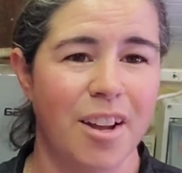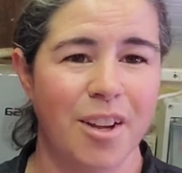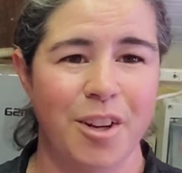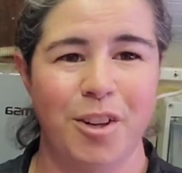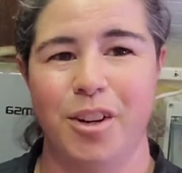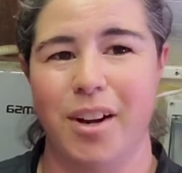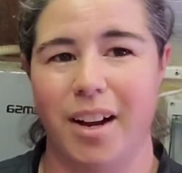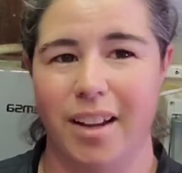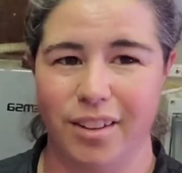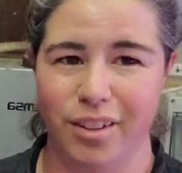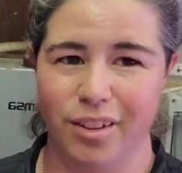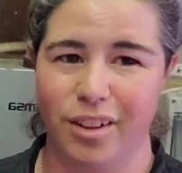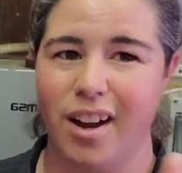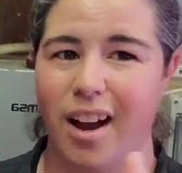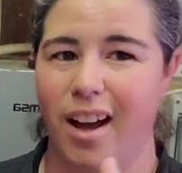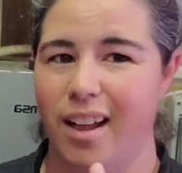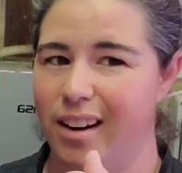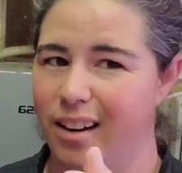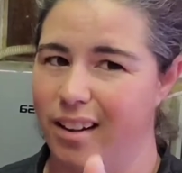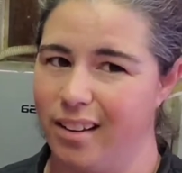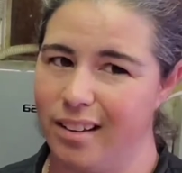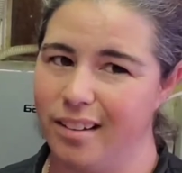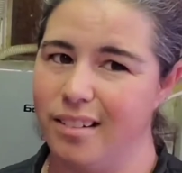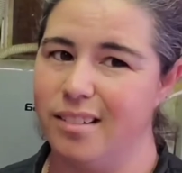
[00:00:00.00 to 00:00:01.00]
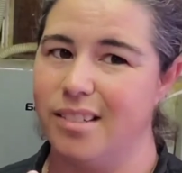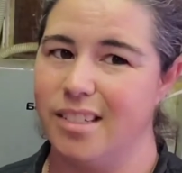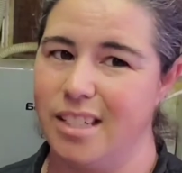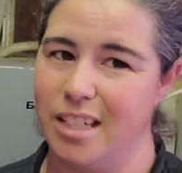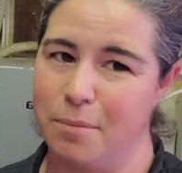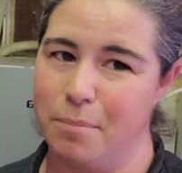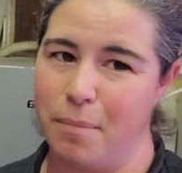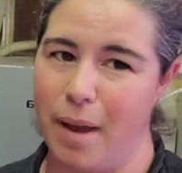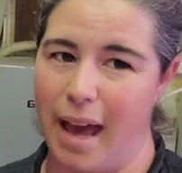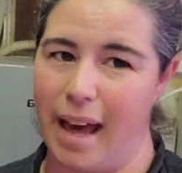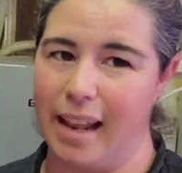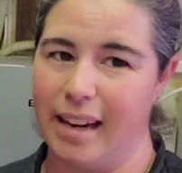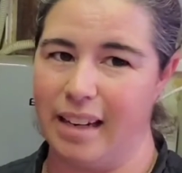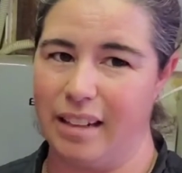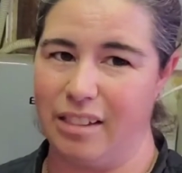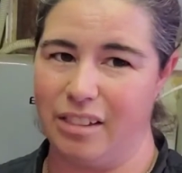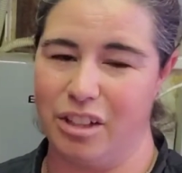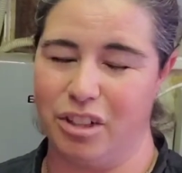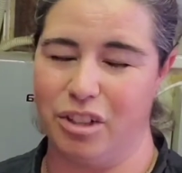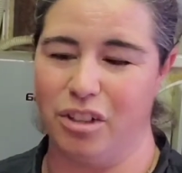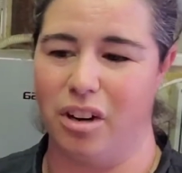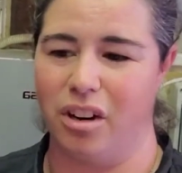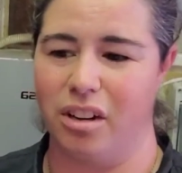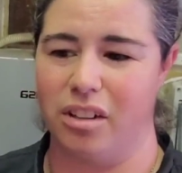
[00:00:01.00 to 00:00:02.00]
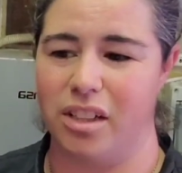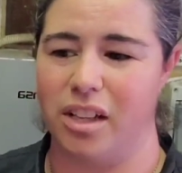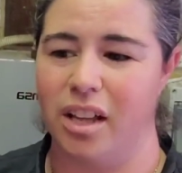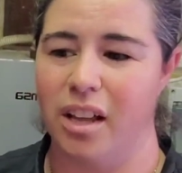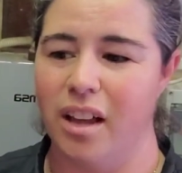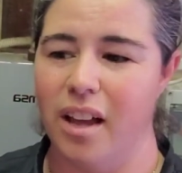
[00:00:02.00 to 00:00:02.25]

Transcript: You guys are kind of dematting the dog.